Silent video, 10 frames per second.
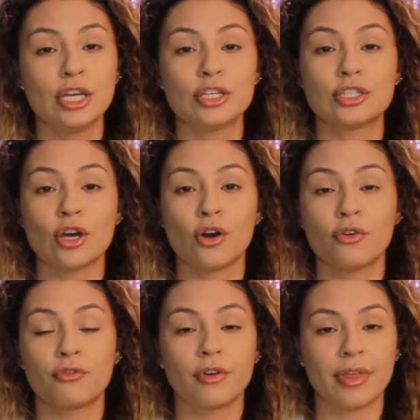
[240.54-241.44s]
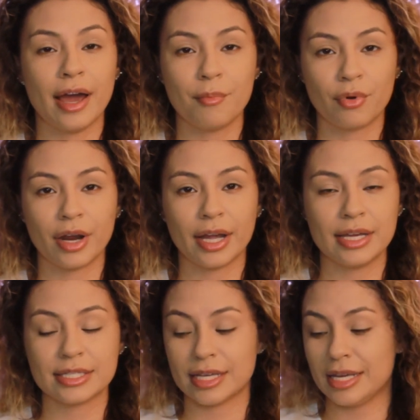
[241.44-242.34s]
so for that
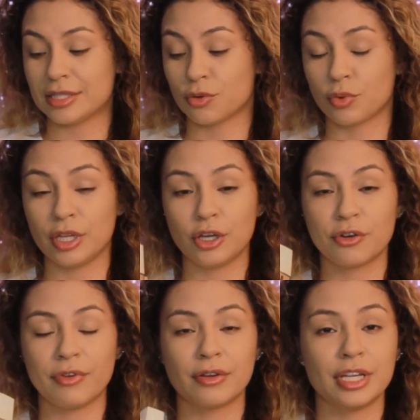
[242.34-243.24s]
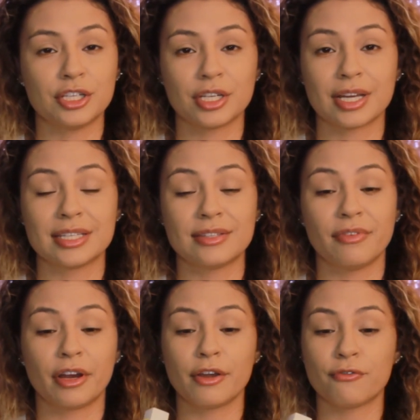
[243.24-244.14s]
price it's a really good foundation because it's
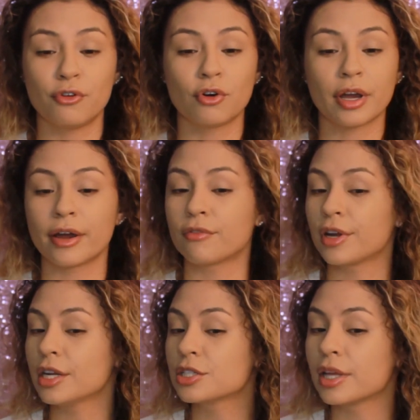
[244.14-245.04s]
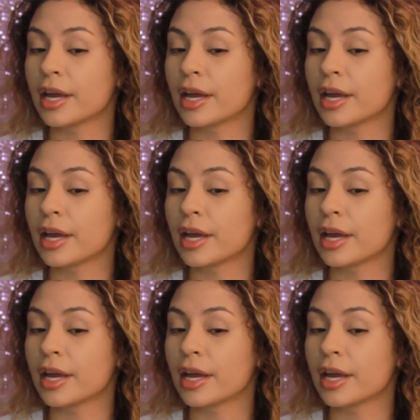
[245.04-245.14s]
very full coverage.